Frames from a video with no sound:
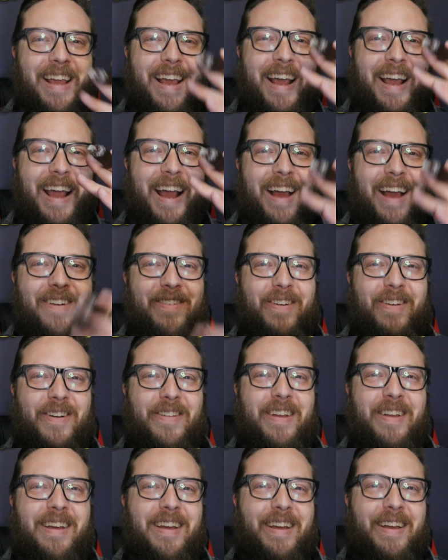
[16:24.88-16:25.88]
Hand
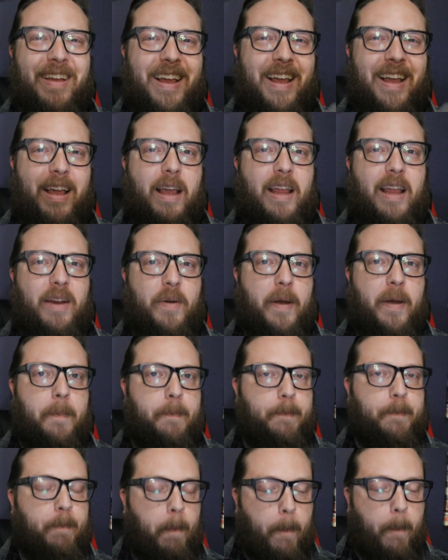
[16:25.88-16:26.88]
rolled. Anyway,
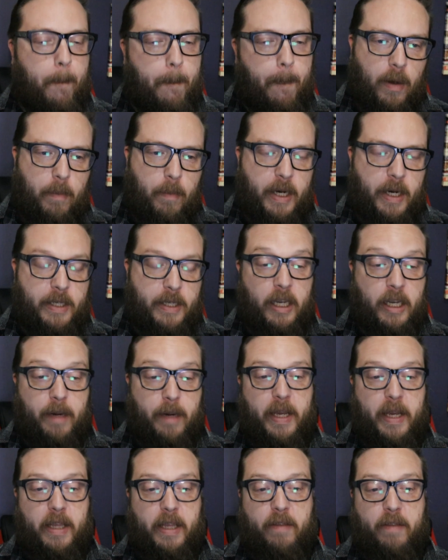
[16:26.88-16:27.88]
but it's going to
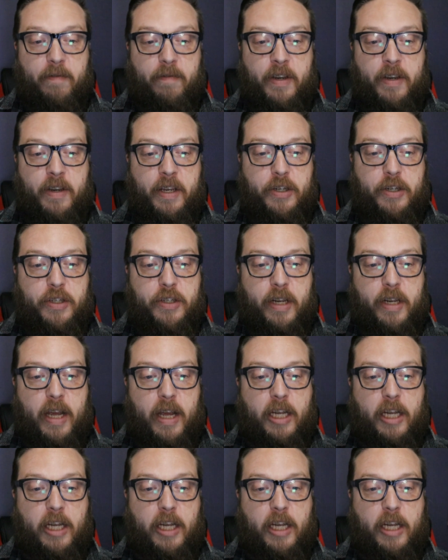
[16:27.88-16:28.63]
be at the Venetian